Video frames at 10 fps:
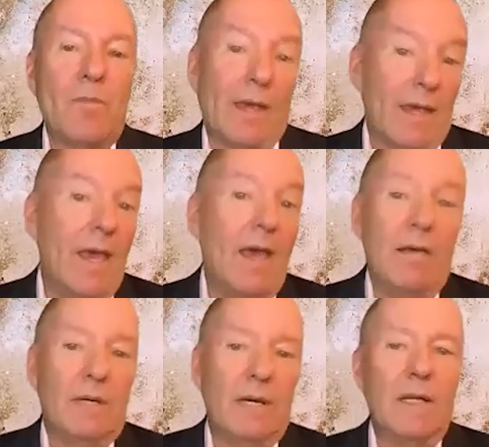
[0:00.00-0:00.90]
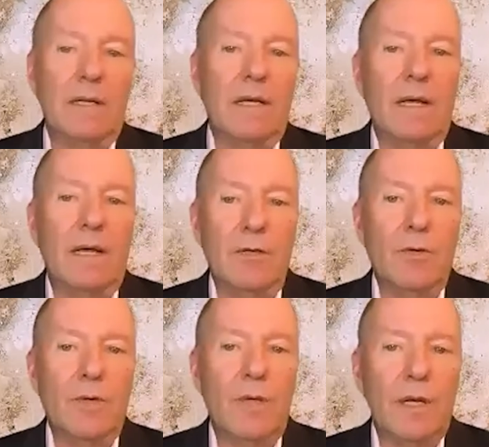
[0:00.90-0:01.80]
Yeah, and you
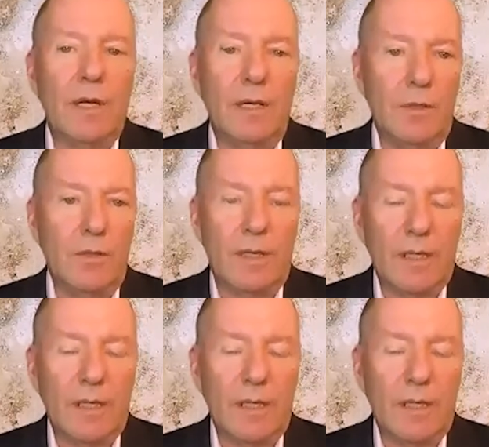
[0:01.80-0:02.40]
can